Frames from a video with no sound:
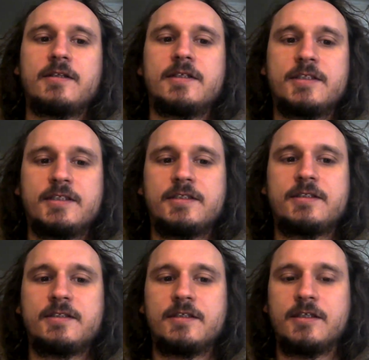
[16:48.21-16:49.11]
This
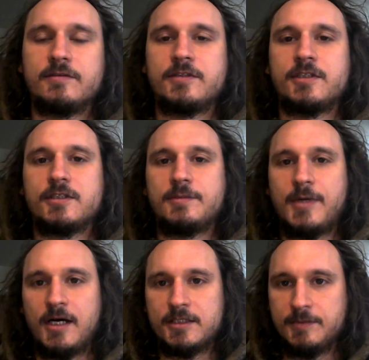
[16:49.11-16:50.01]
is, just a
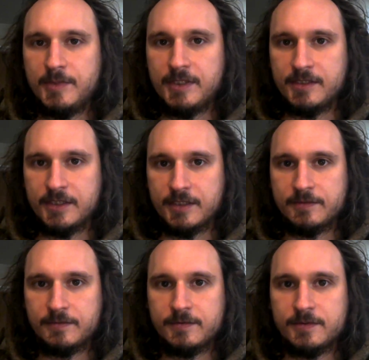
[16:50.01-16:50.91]
possibility.
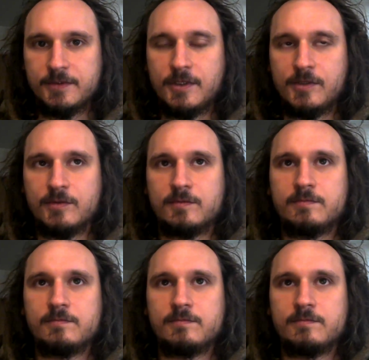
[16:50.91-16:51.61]
So don't,